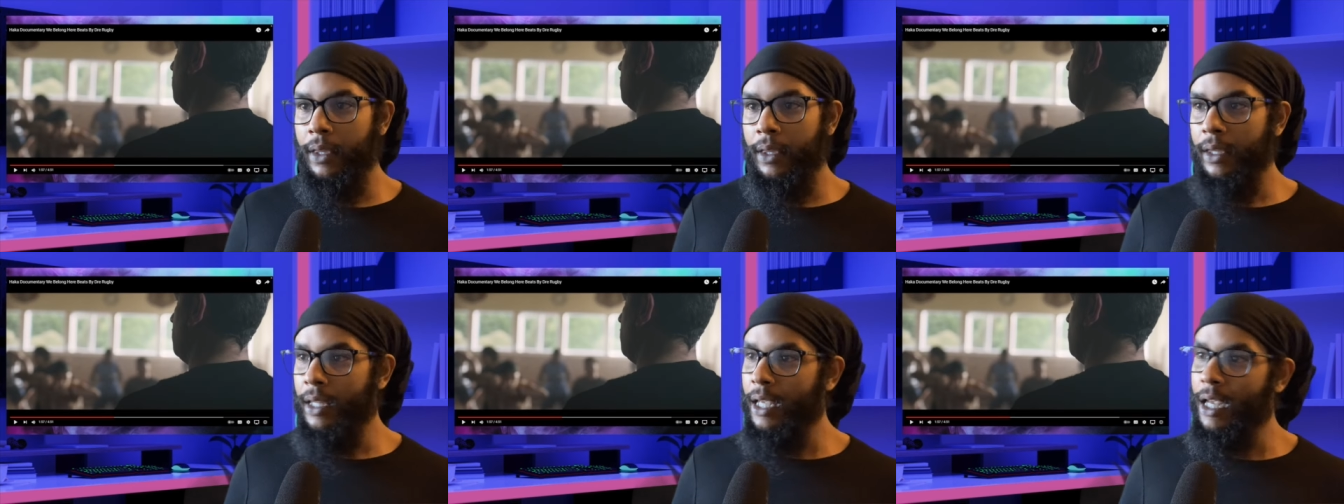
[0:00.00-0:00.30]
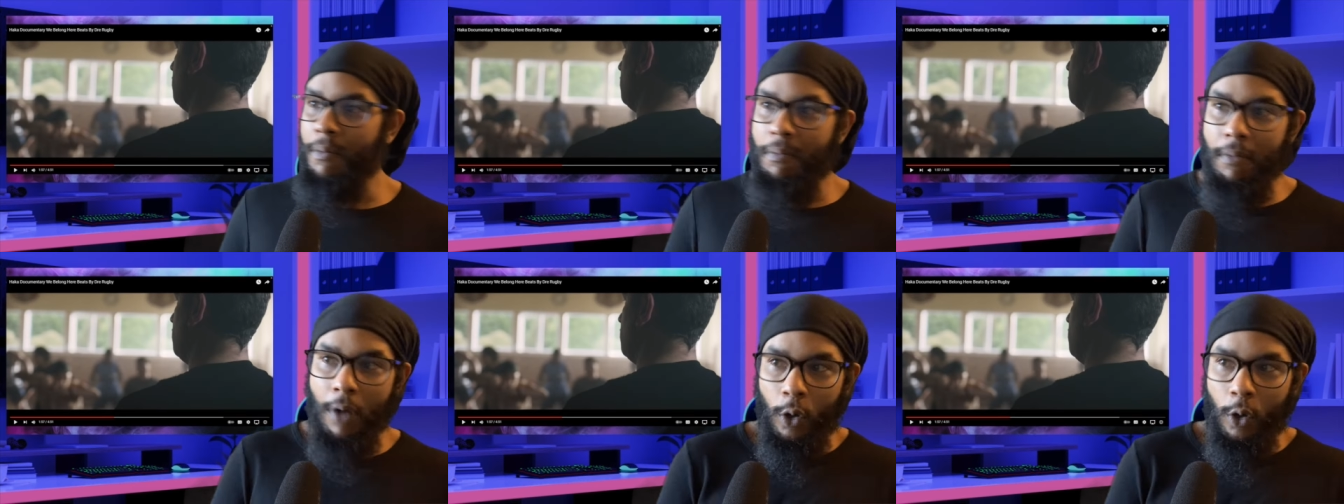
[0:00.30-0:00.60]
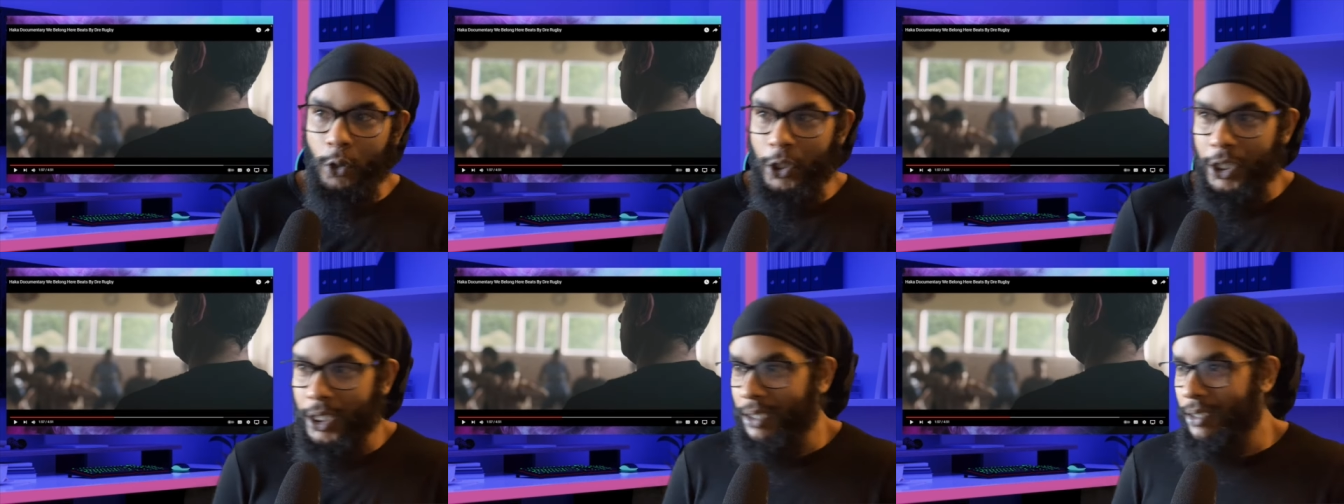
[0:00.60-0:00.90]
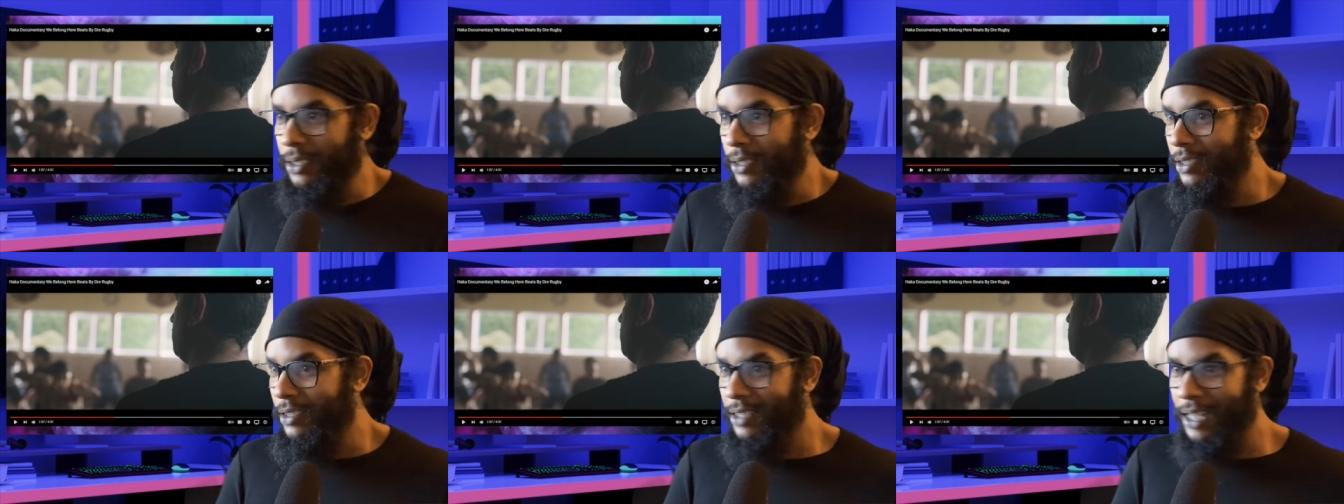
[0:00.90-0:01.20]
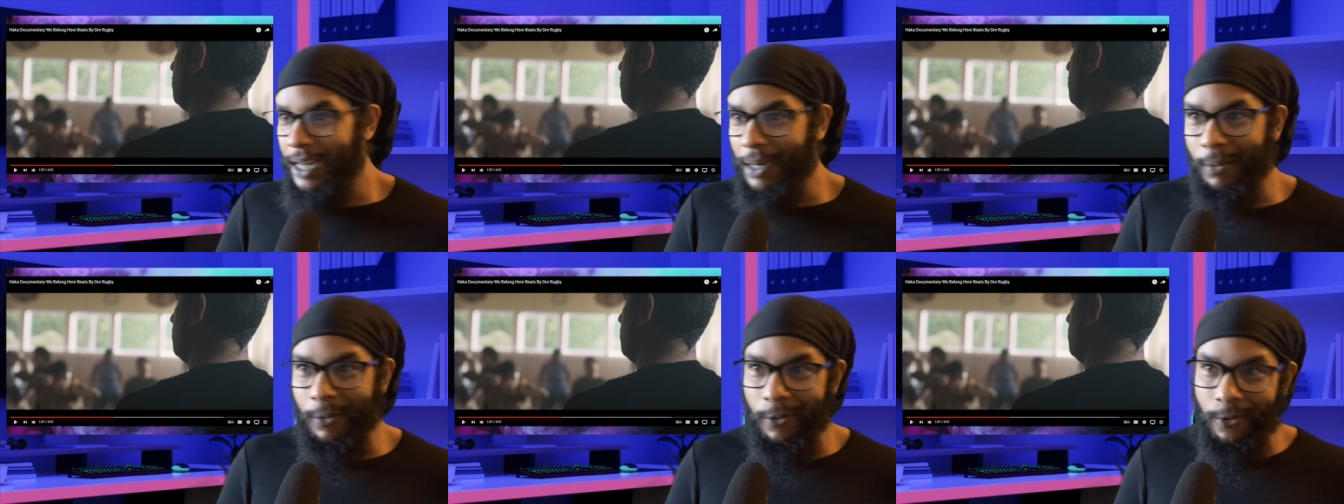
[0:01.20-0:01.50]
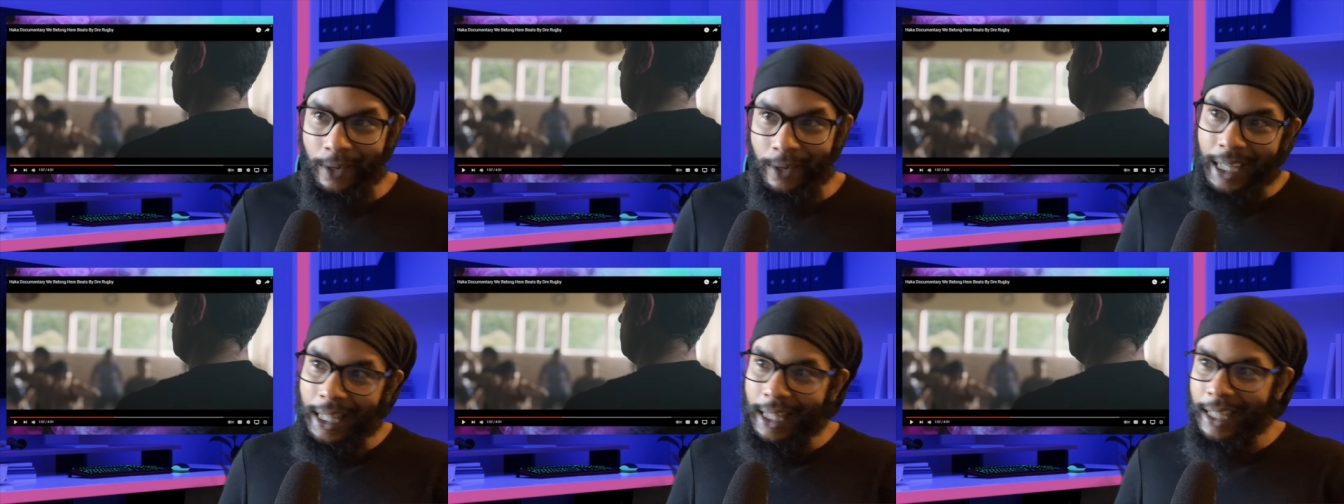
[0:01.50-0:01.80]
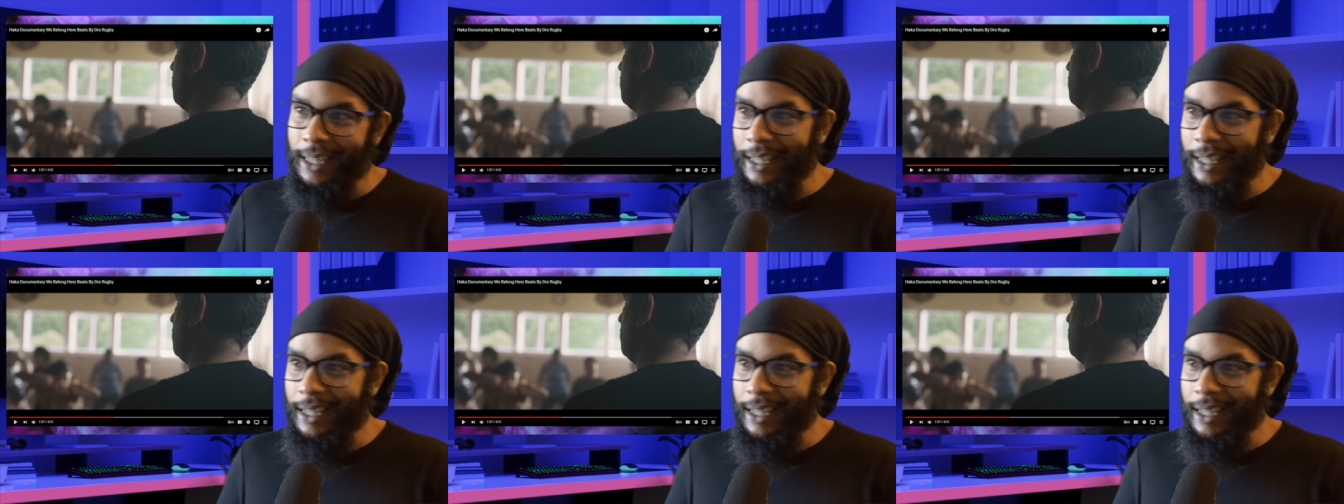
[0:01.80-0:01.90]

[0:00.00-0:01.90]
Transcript: the emotions that I'm feeling.